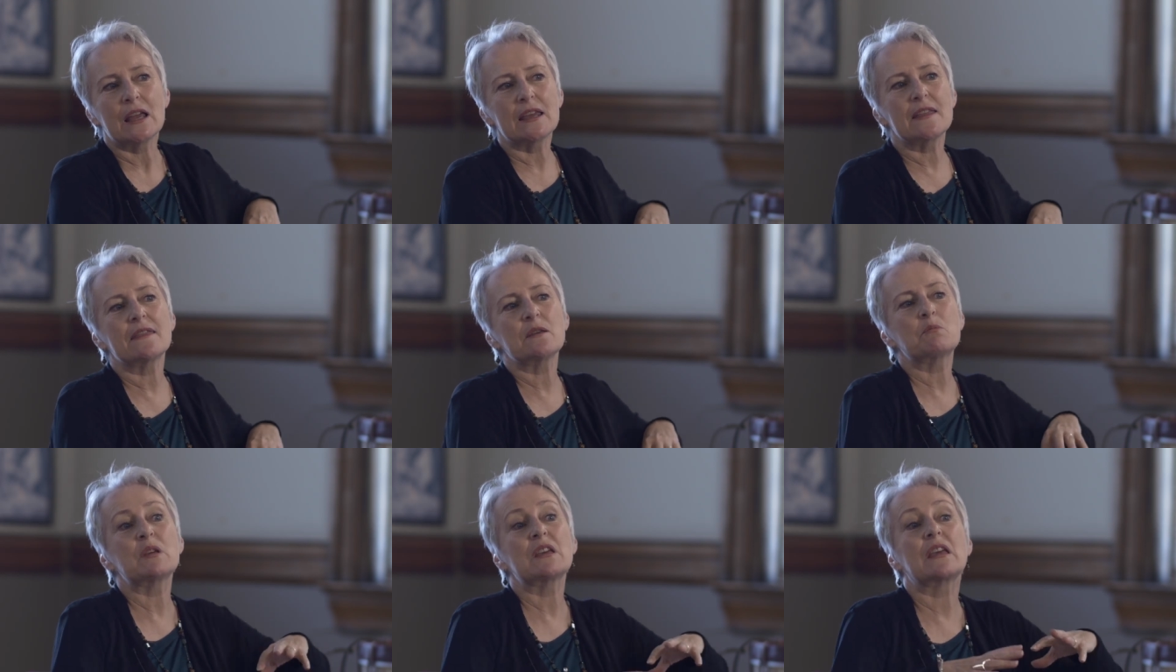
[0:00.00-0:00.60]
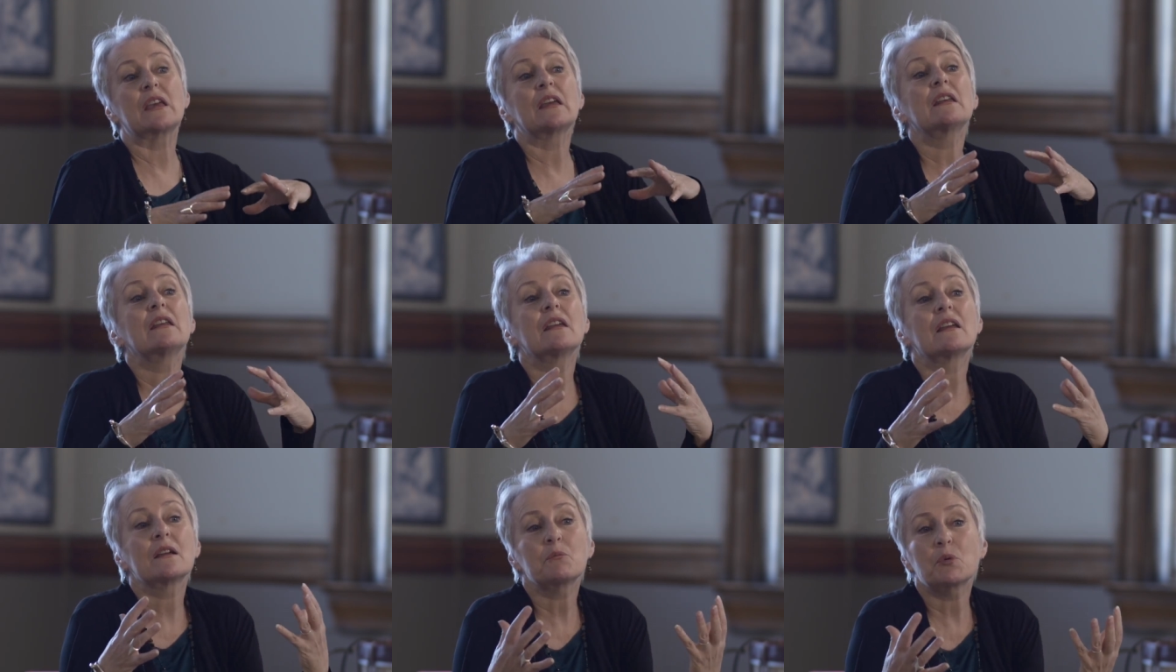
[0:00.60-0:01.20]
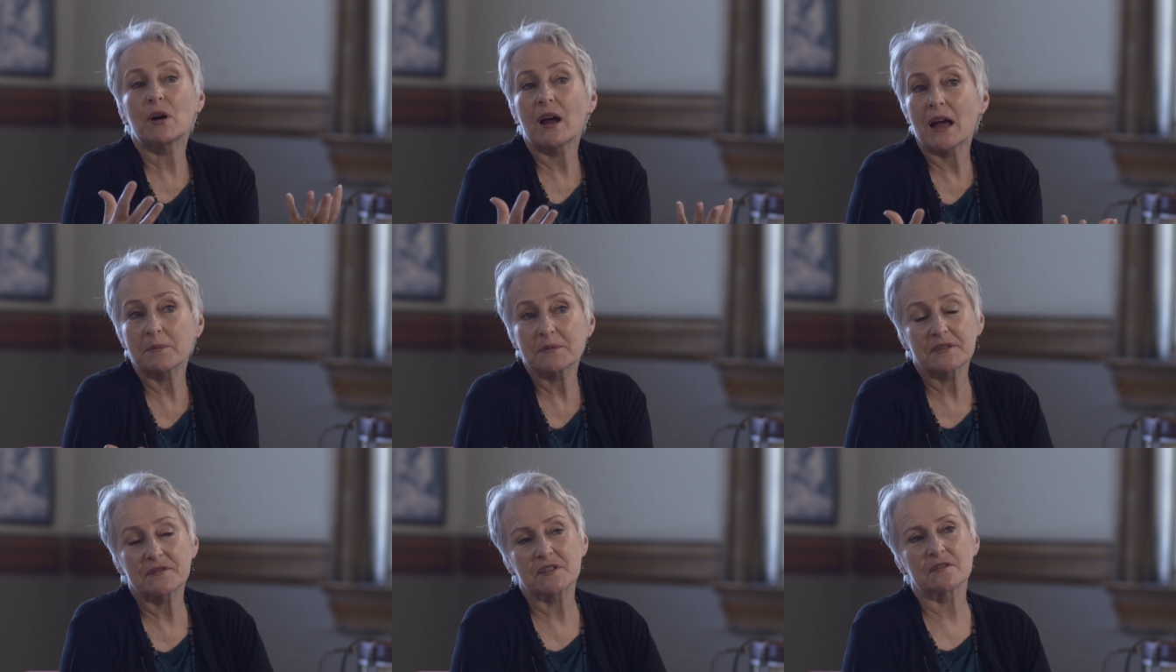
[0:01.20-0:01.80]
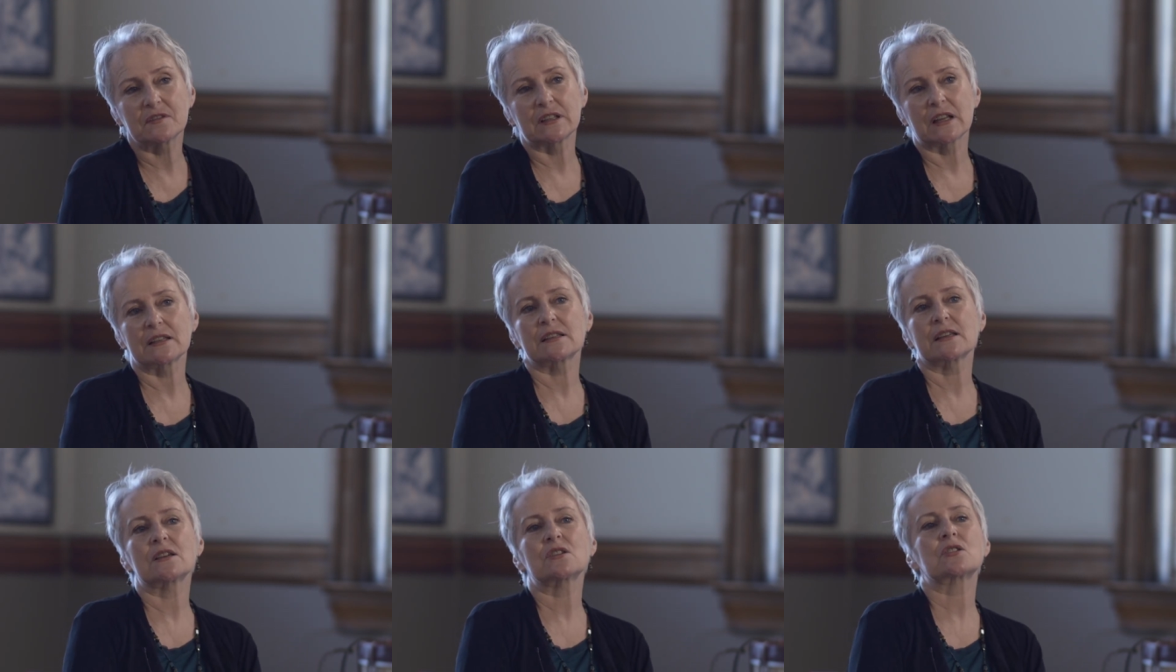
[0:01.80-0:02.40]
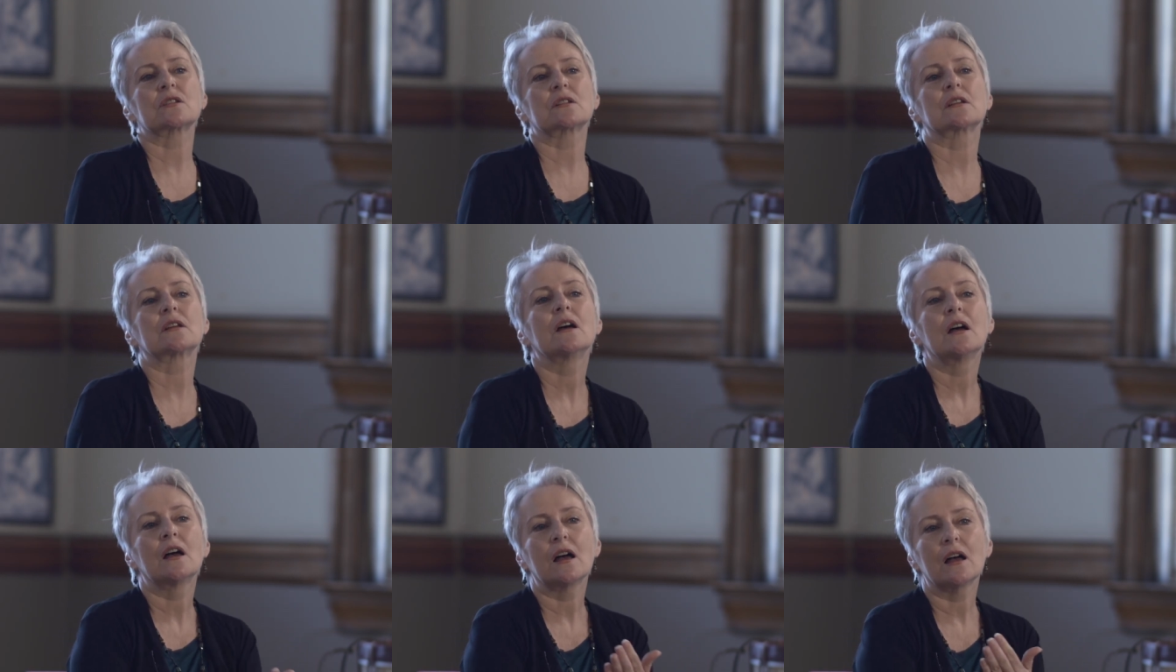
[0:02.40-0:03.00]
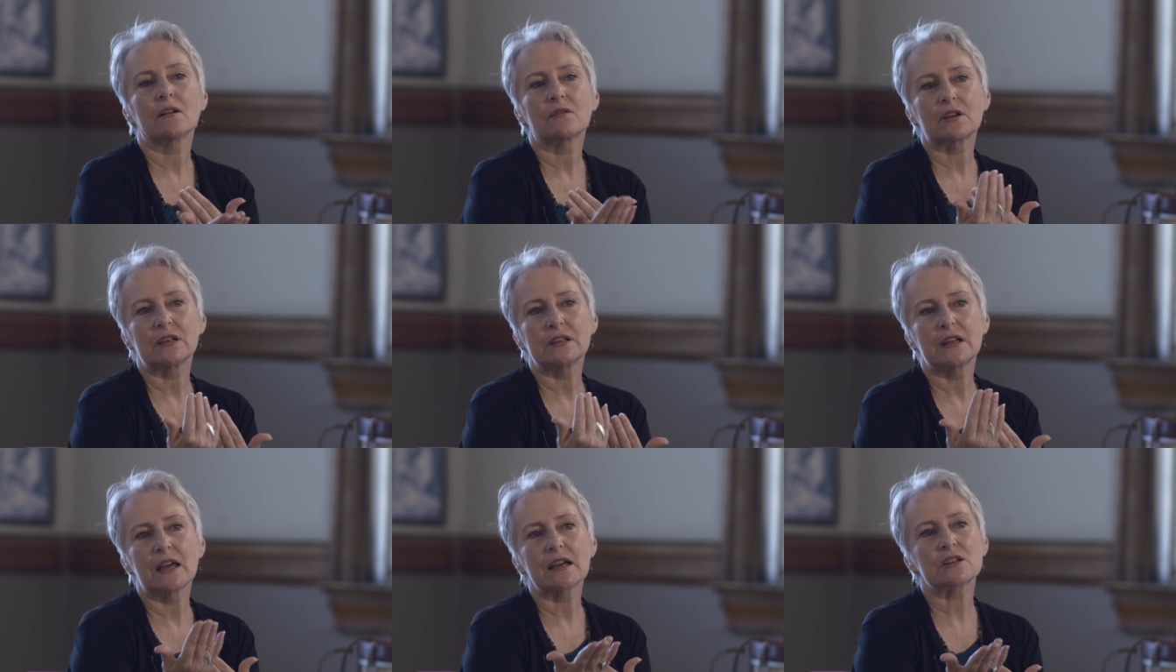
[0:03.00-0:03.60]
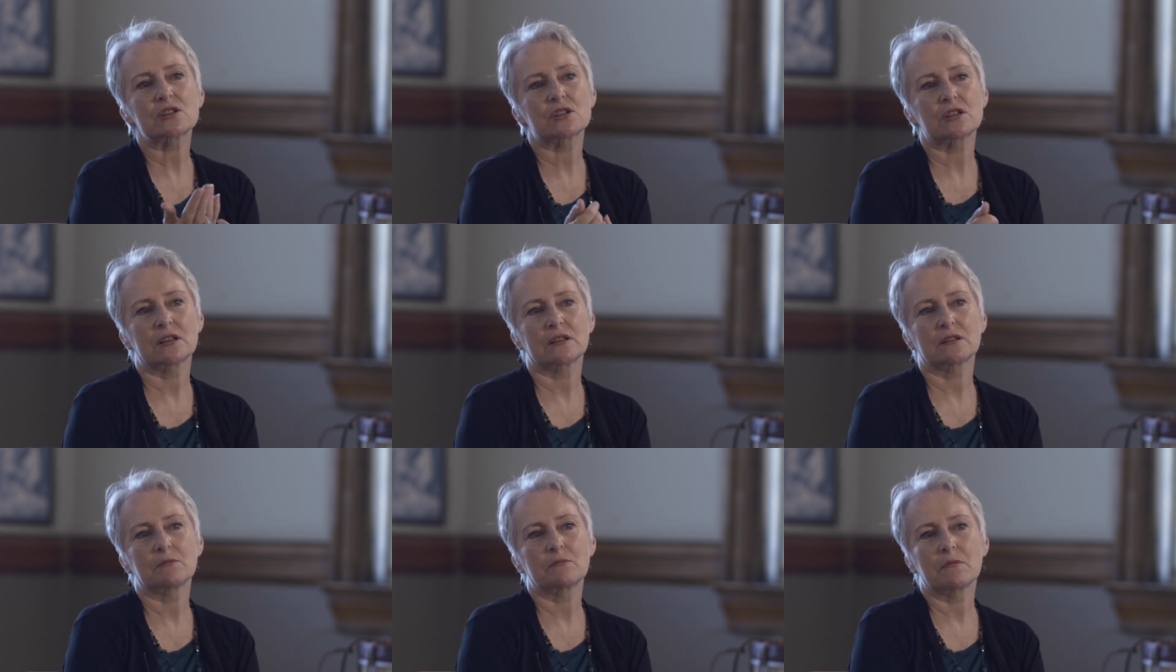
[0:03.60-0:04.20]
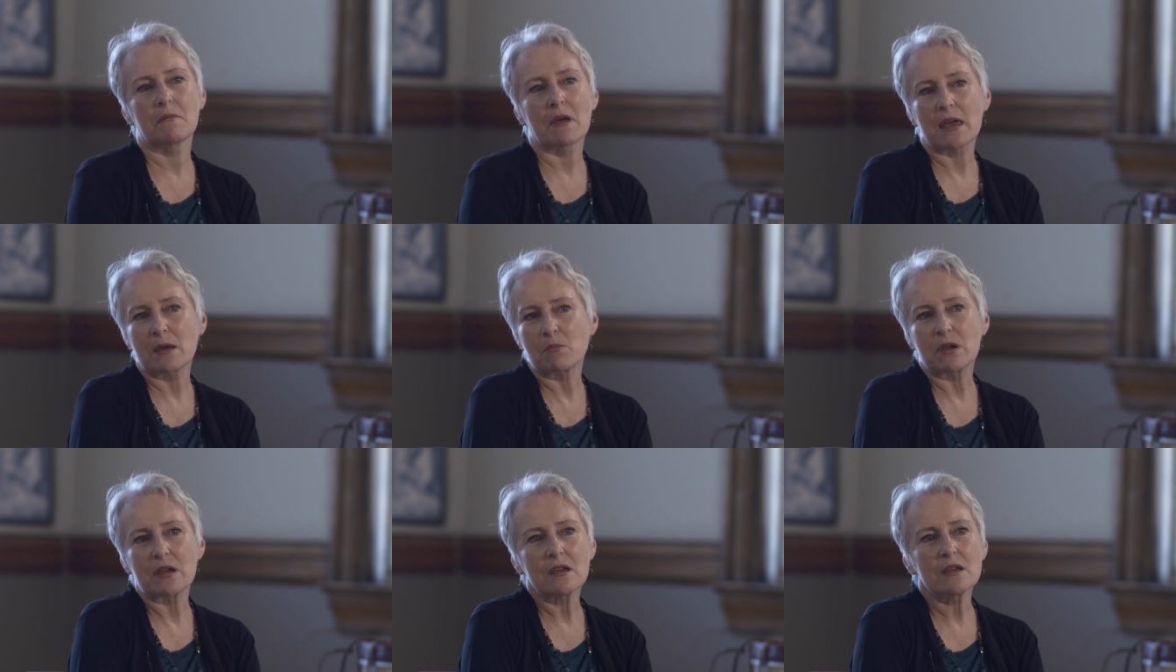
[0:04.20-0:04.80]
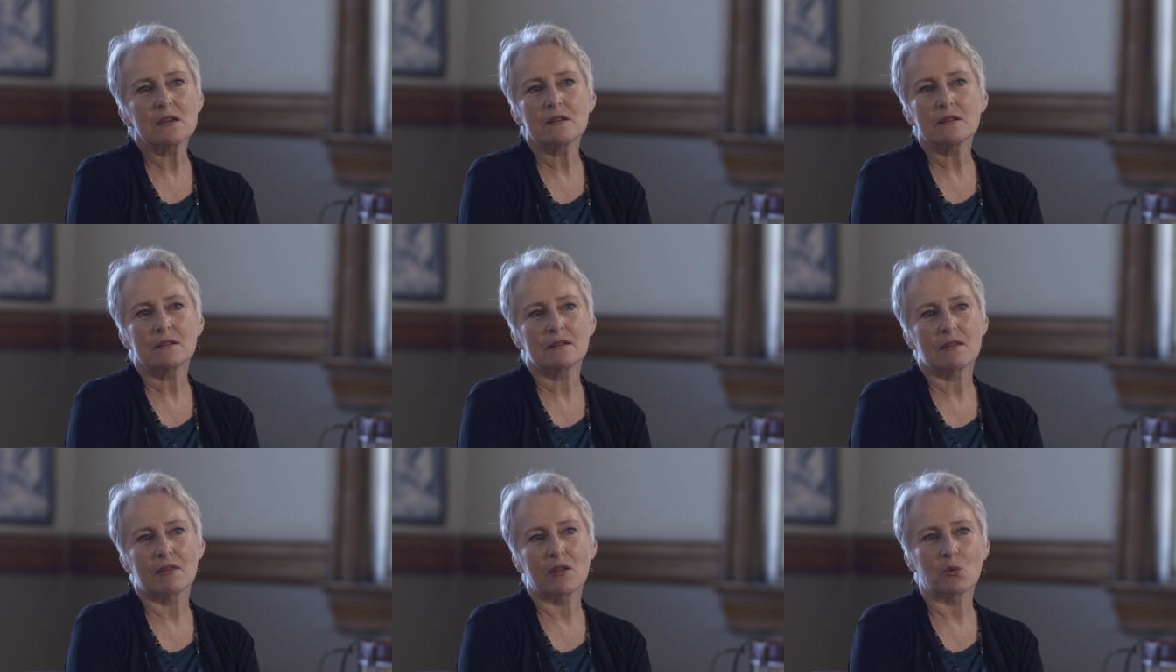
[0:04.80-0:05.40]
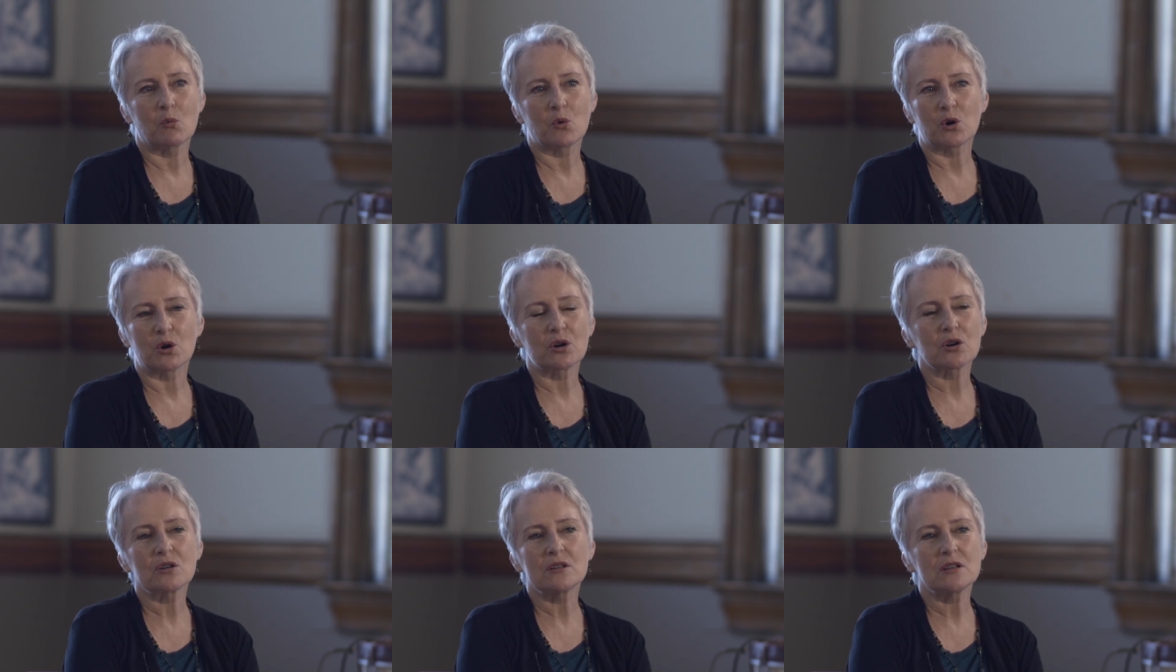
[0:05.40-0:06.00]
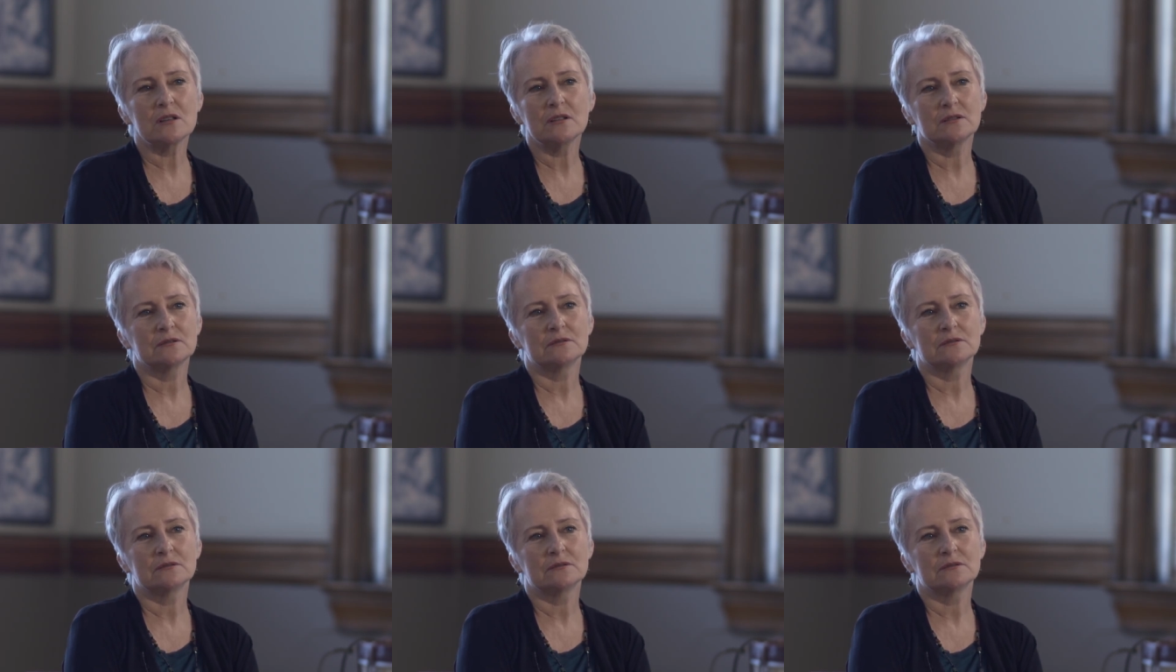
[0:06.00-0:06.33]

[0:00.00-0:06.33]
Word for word: in the beginning, perhaps, of civilization, of connection, maybe the word.